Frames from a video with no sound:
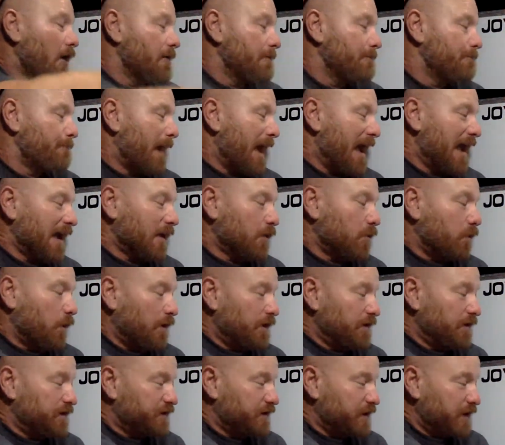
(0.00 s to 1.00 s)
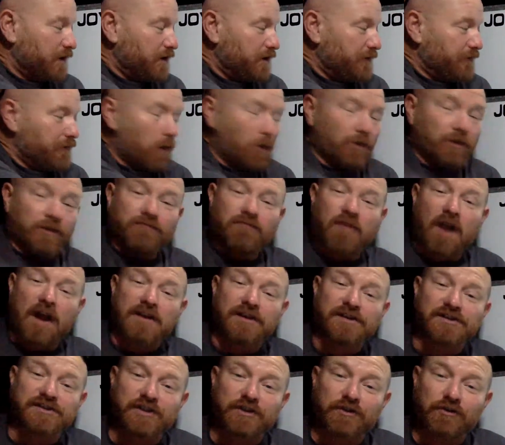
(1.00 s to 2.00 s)
going backwards and you've
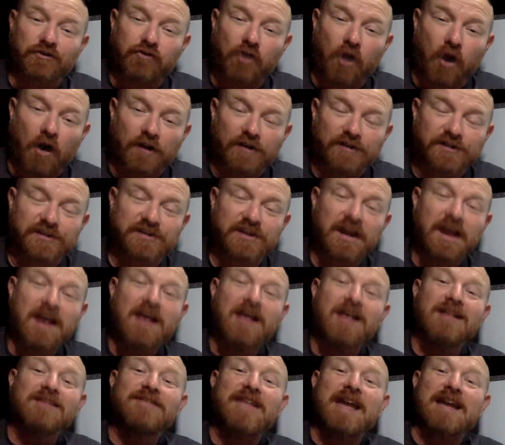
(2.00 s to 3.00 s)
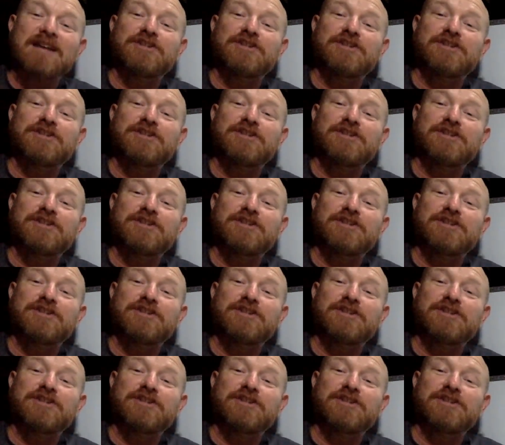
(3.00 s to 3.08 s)
got the rudders across,